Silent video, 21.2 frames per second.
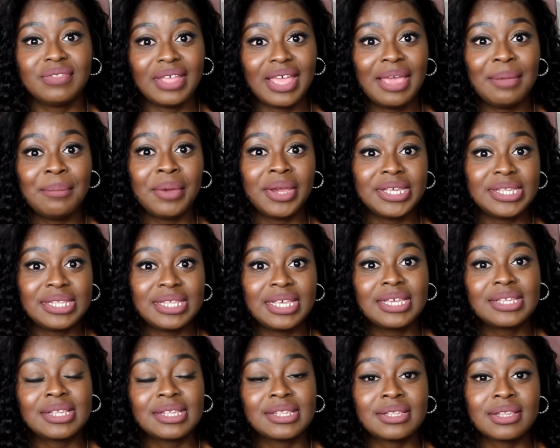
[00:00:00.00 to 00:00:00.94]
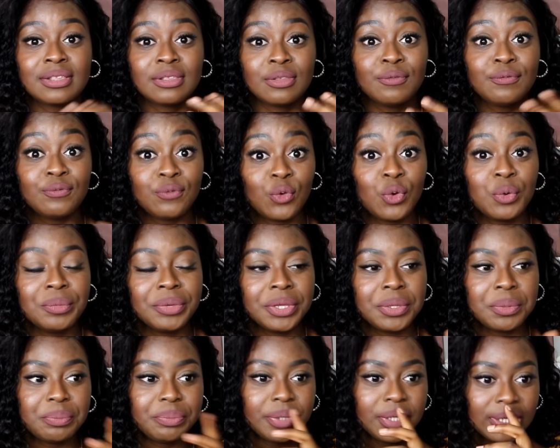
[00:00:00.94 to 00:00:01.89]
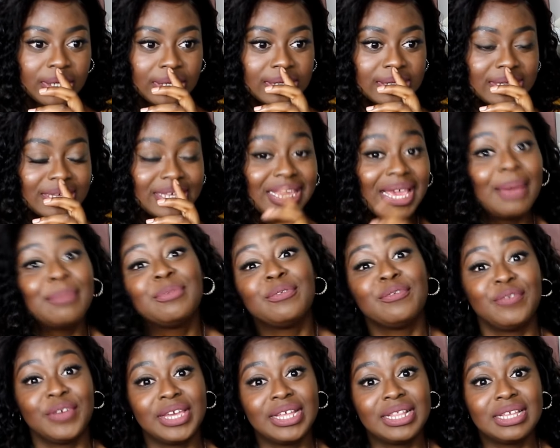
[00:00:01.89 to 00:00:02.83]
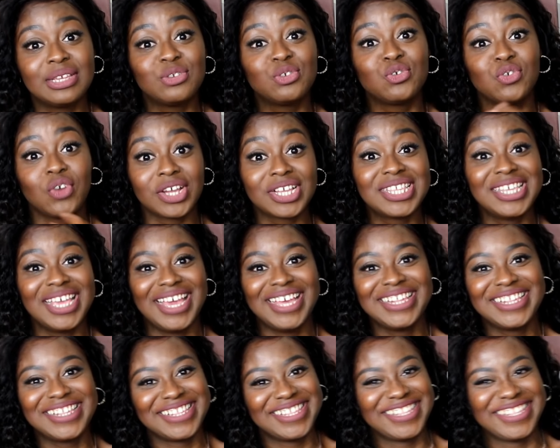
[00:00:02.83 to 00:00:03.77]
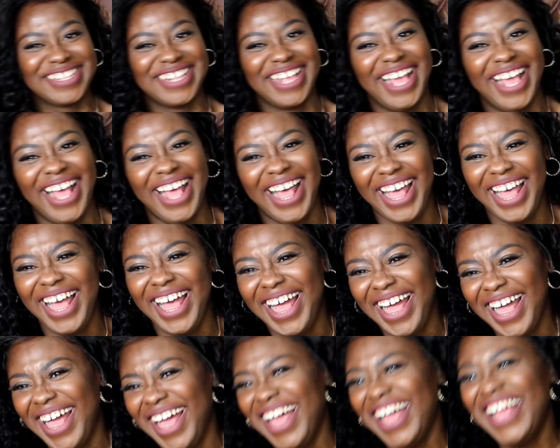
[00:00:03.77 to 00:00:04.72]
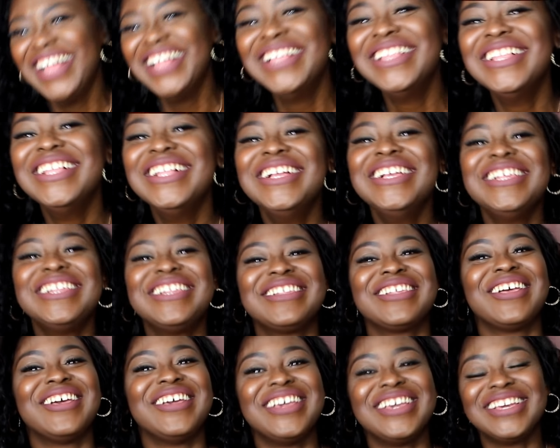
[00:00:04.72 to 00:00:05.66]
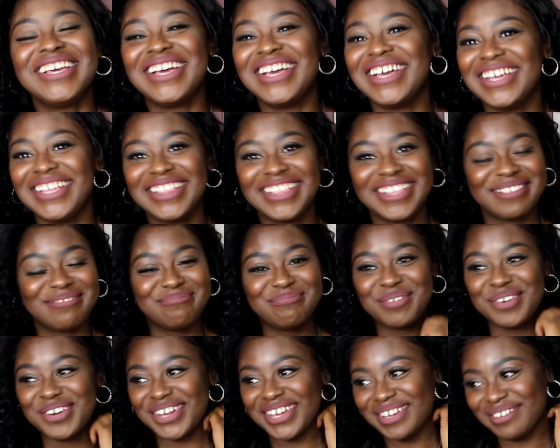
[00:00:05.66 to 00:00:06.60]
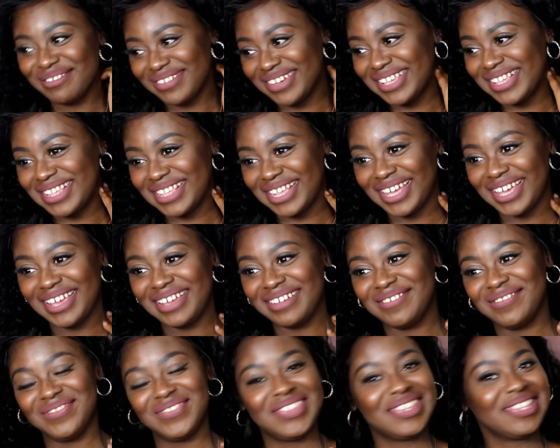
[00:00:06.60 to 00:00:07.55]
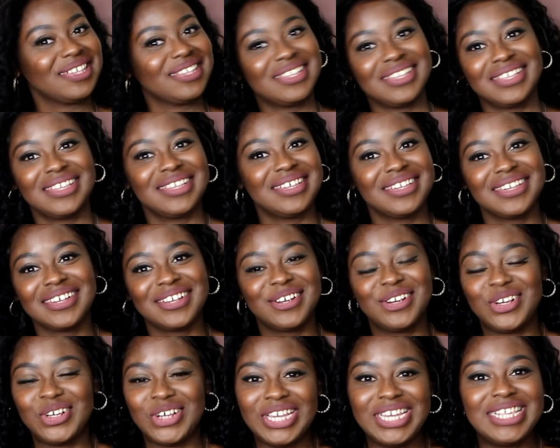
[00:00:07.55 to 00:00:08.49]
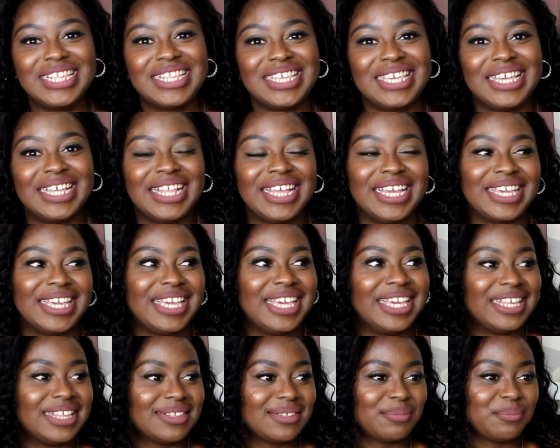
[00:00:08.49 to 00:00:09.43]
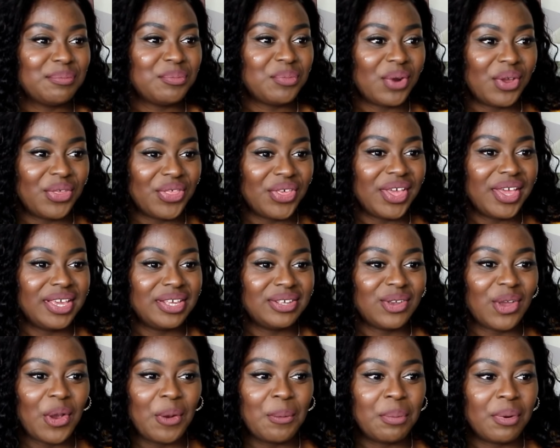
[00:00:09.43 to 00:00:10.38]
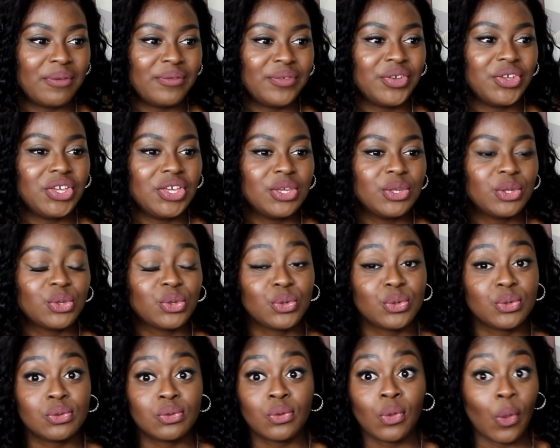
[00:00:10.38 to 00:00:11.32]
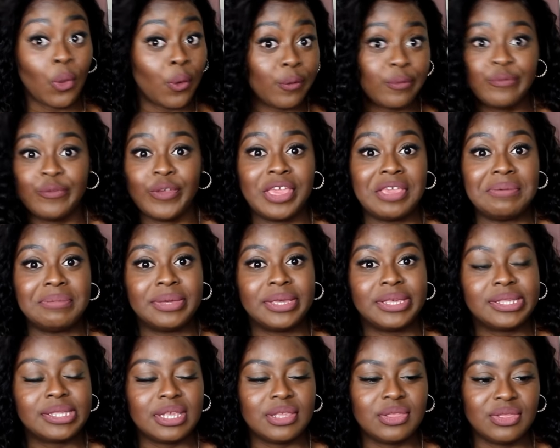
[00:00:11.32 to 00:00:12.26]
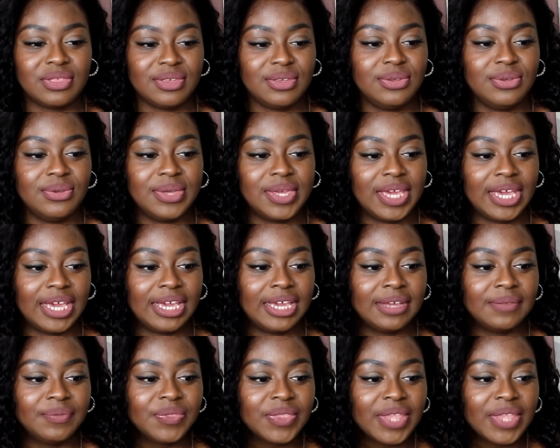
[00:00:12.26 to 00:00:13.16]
MI6 as an informant because he kept failing drug tests. So yeah, this boy was like crazy. Like, his younger brother is so famous in the UK,